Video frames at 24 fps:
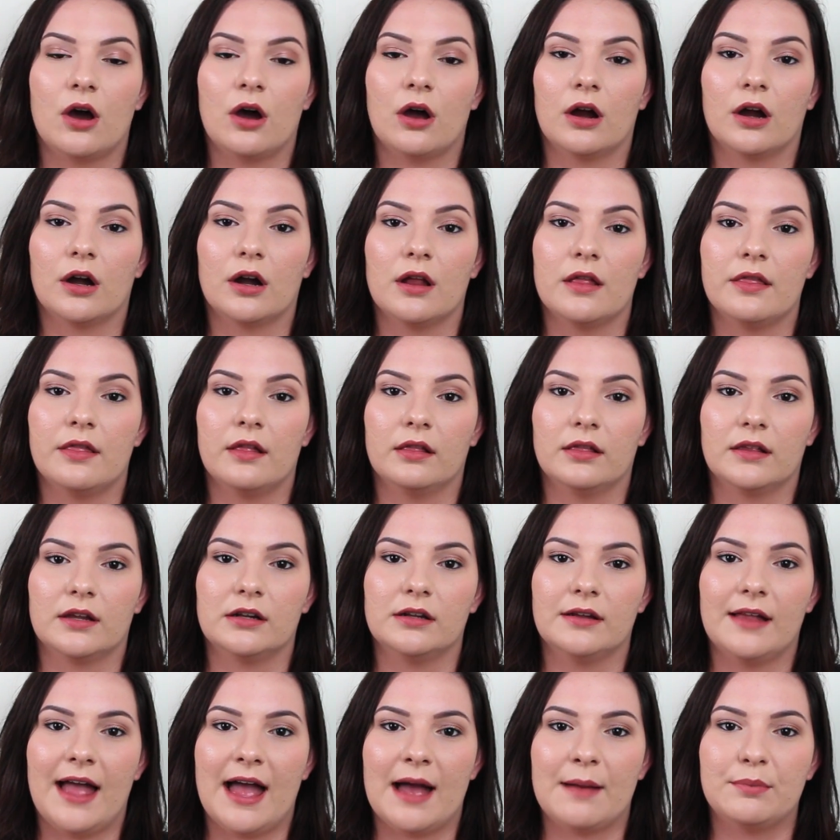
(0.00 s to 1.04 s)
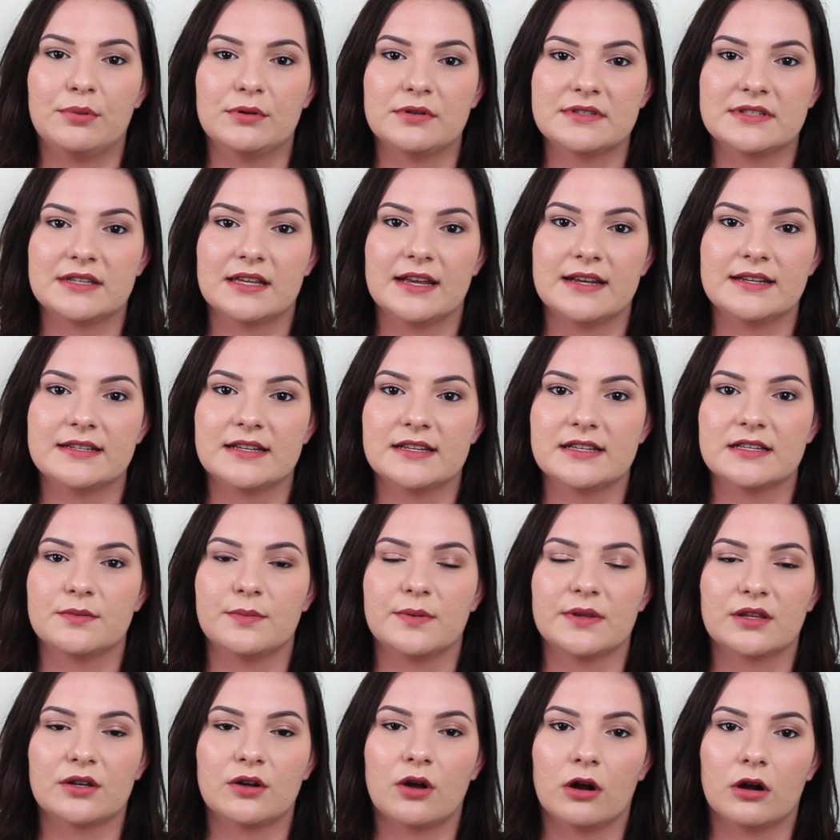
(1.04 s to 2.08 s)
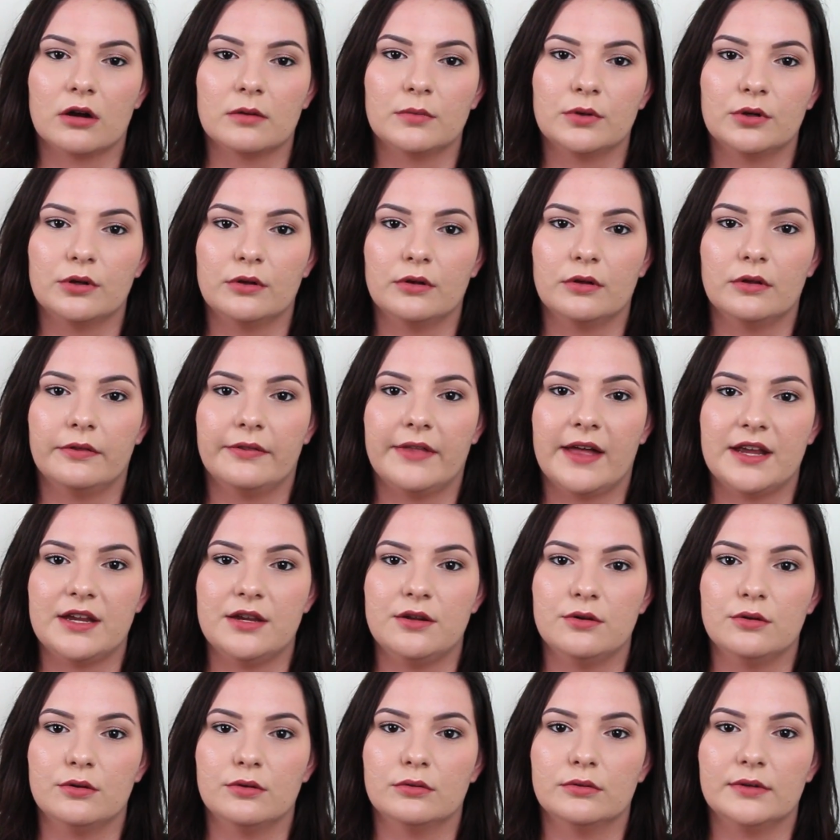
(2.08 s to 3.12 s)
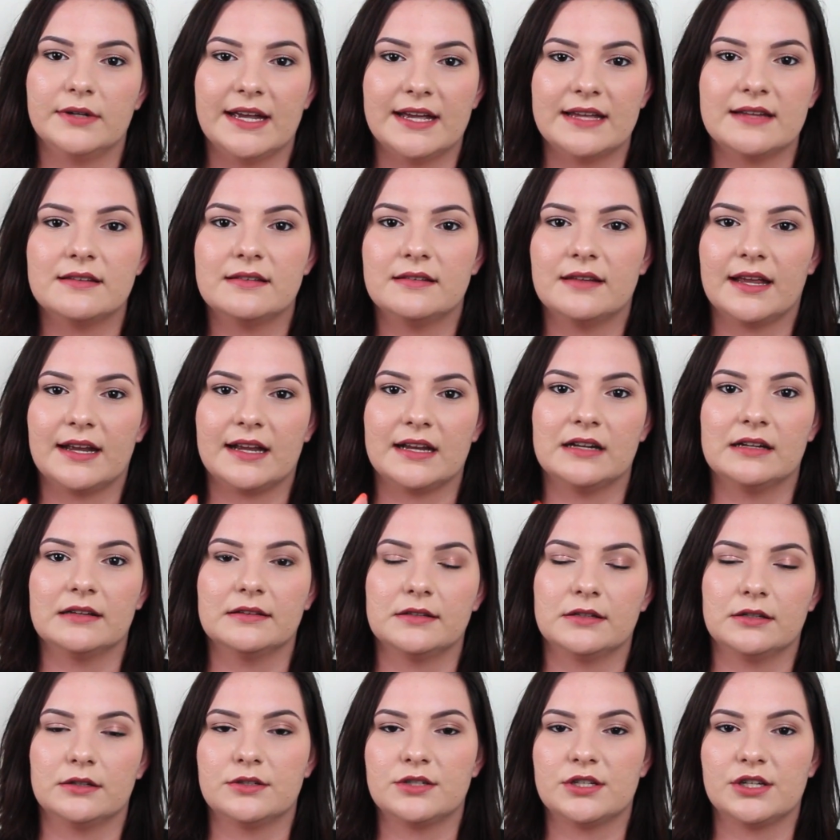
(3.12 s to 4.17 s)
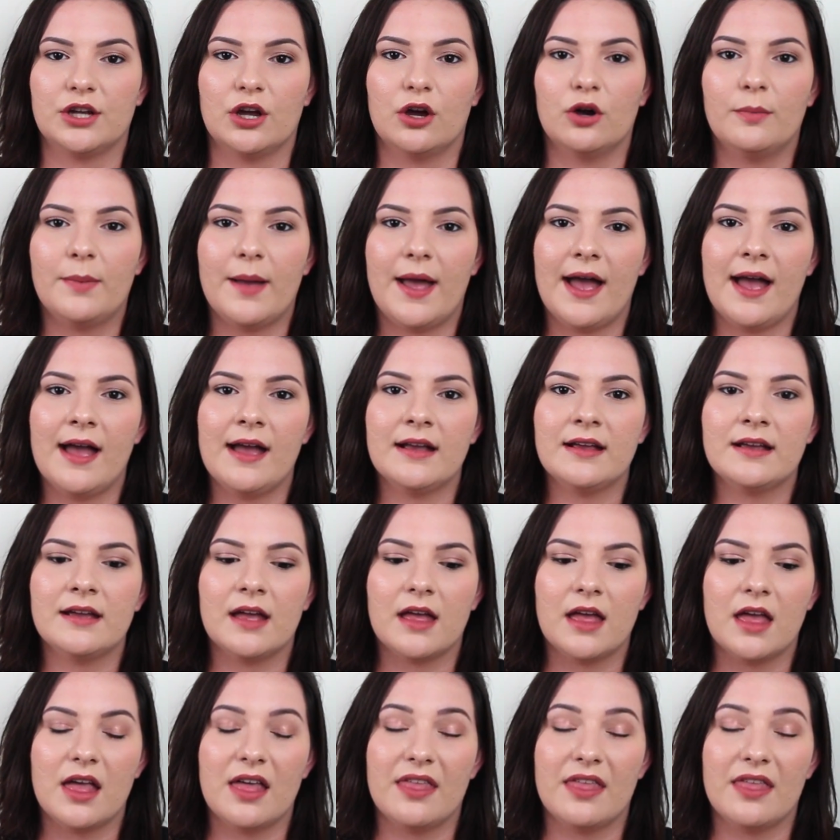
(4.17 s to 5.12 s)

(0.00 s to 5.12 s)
are the little apple slices with caramel that you get like in a little to-go pack.